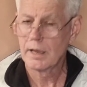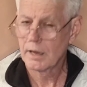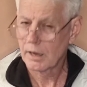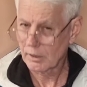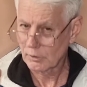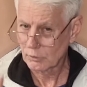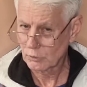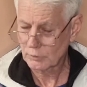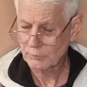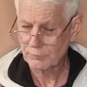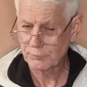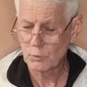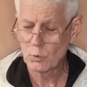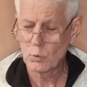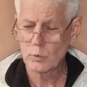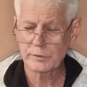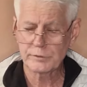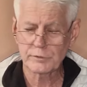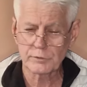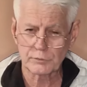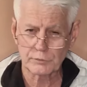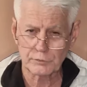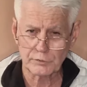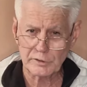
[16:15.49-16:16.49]
I look
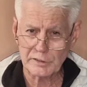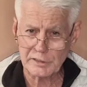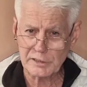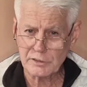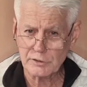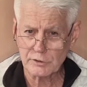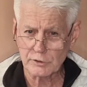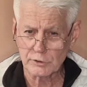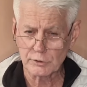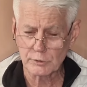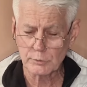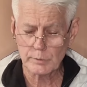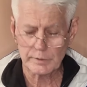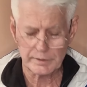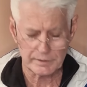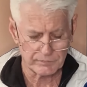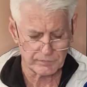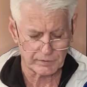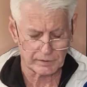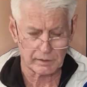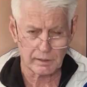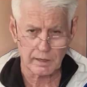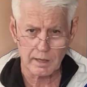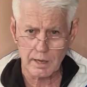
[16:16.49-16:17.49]
forward to seeing you in
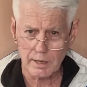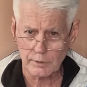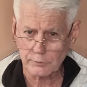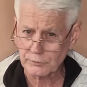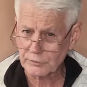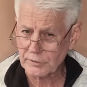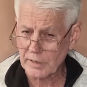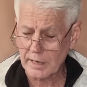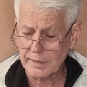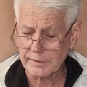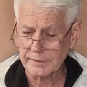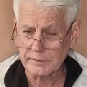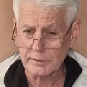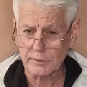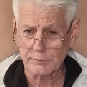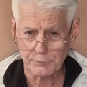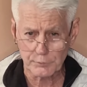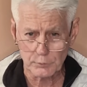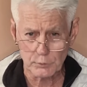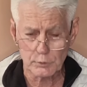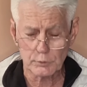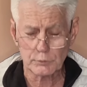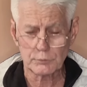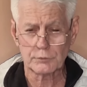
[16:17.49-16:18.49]
the class starting the
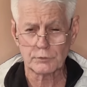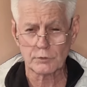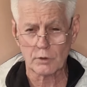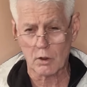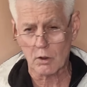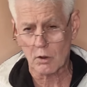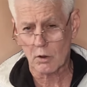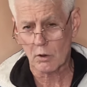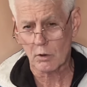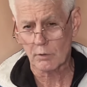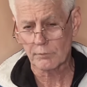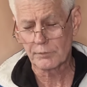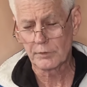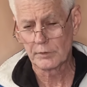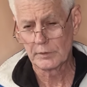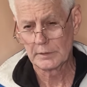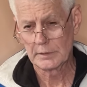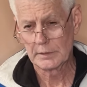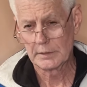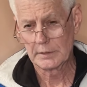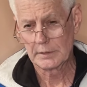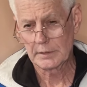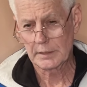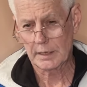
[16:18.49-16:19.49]
1st of
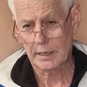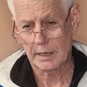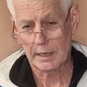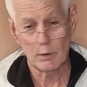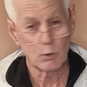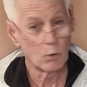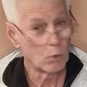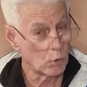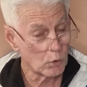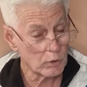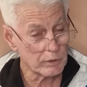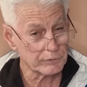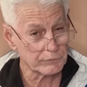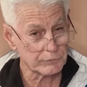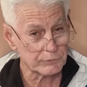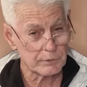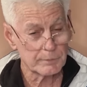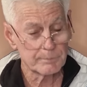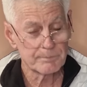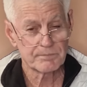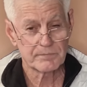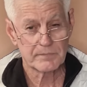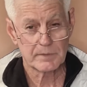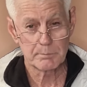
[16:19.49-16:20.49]

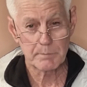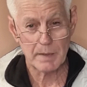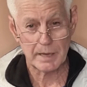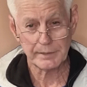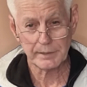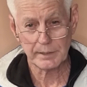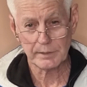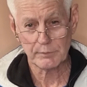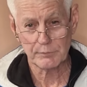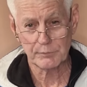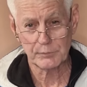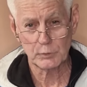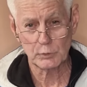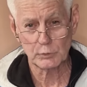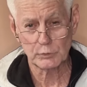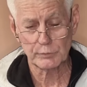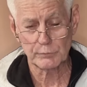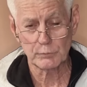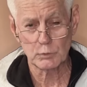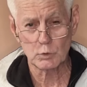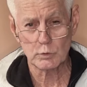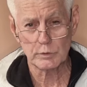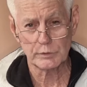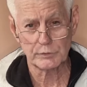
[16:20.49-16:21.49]
August, Monday the 1st
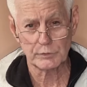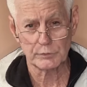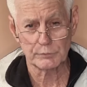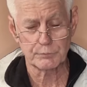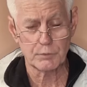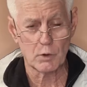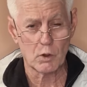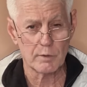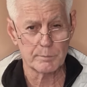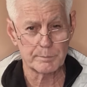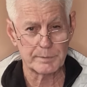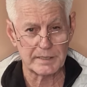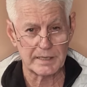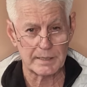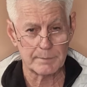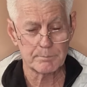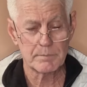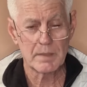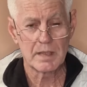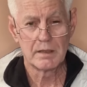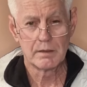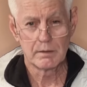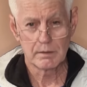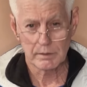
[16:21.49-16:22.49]
of August at 5
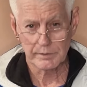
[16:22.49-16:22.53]
p.m.